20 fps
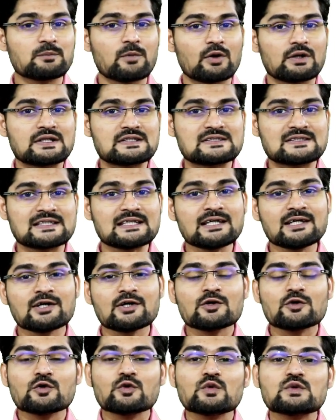policy,
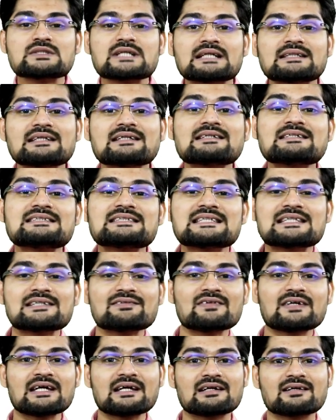who's at the
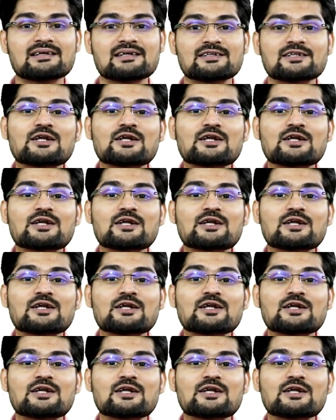receiving end?